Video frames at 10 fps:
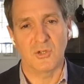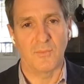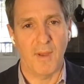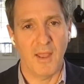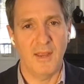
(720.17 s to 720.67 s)
your
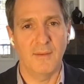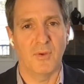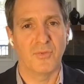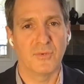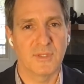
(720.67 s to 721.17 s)
mind
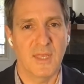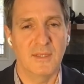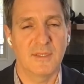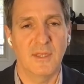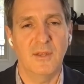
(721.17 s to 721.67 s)
about those
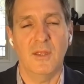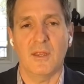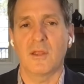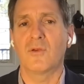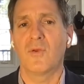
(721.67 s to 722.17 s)
things,
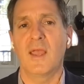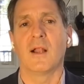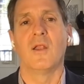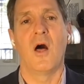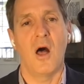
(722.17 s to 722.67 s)
it can create a
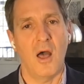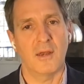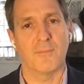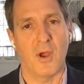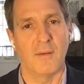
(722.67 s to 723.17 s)
lot
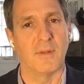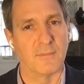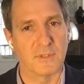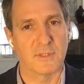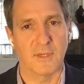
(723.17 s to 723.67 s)
of
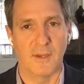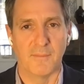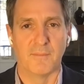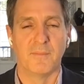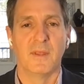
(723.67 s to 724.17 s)
problems.
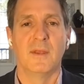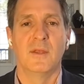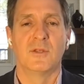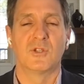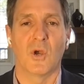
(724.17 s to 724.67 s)

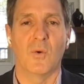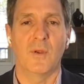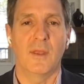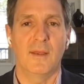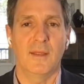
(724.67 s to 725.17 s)

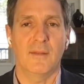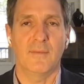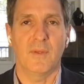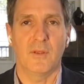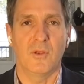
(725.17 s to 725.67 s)
So
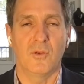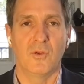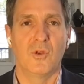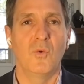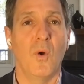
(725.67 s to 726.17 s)

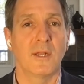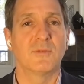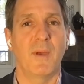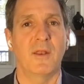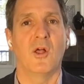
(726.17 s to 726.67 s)
you do want to
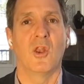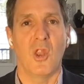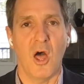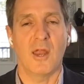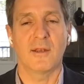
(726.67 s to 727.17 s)
spend a
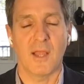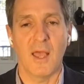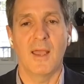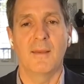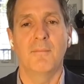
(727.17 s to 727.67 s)
lot of
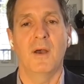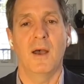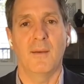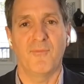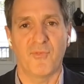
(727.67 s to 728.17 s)
time
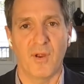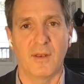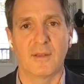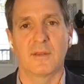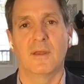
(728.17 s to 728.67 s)

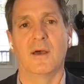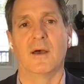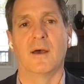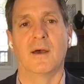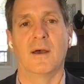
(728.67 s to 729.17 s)
upfront,
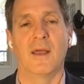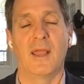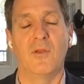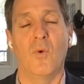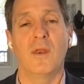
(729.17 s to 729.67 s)

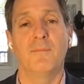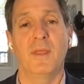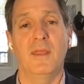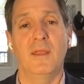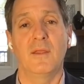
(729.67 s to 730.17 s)
and you want to
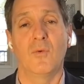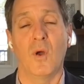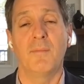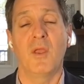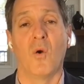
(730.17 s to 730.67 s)

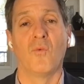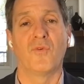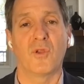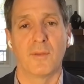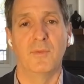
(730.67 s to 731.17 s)
be
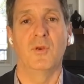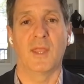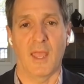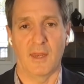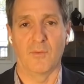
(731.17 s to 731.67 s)
over
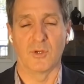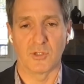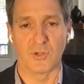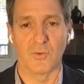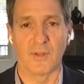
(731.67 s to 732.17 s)
communicating what
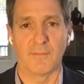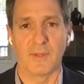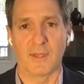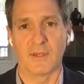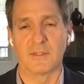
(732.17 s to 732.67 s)
you're doing,
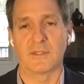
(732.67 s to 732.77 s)
because